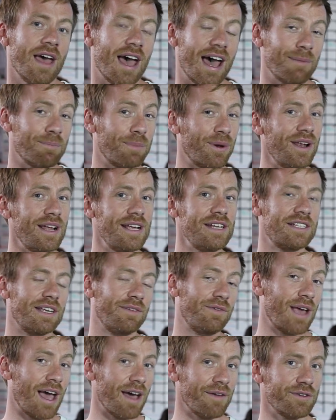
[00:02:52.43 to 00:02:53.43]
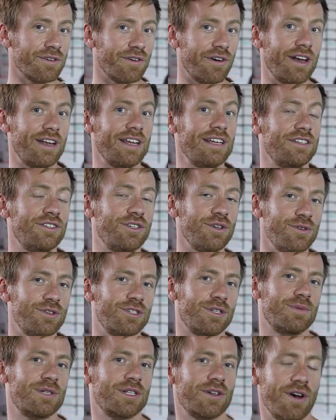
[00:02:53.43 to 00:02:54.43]
And please, if you haven't already, do
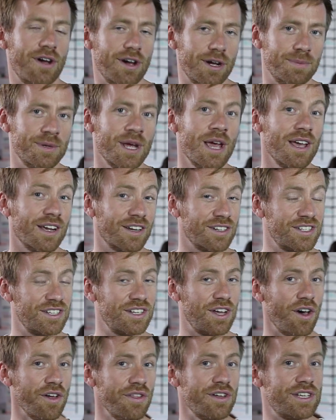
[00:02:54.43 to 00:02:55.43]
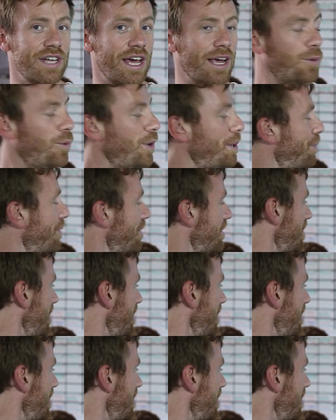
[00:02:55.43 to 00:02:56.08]
subscribe, because the other day we put